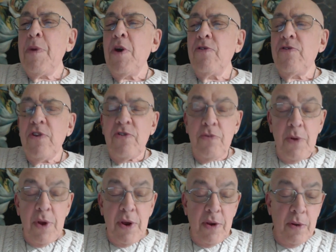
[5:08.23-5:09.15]
because
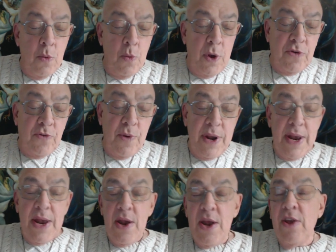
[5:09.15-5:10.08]
this week's
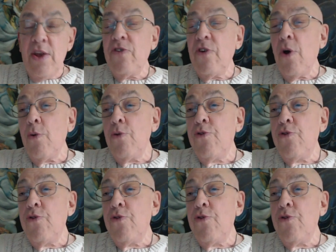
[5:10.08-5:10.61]
reading is